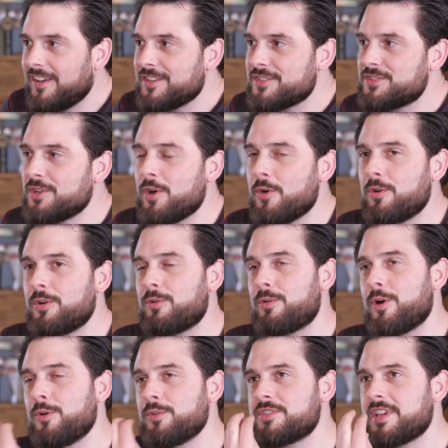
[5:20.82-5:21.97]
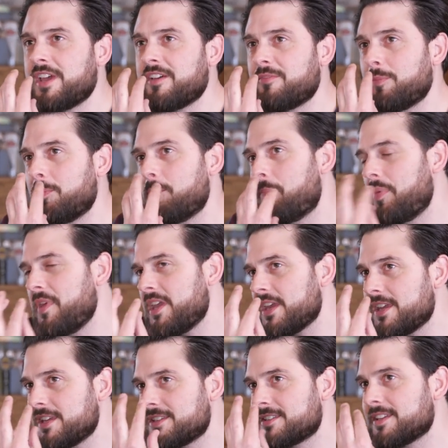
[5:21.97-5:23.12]
So crows have
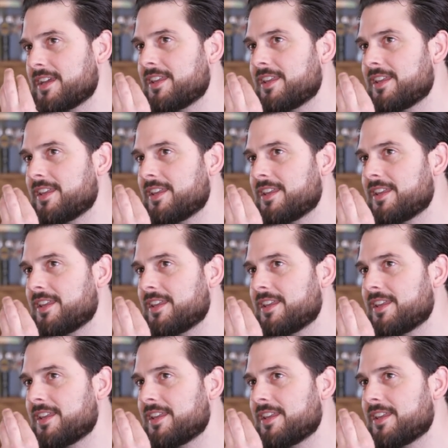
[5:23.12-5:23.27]
beaks,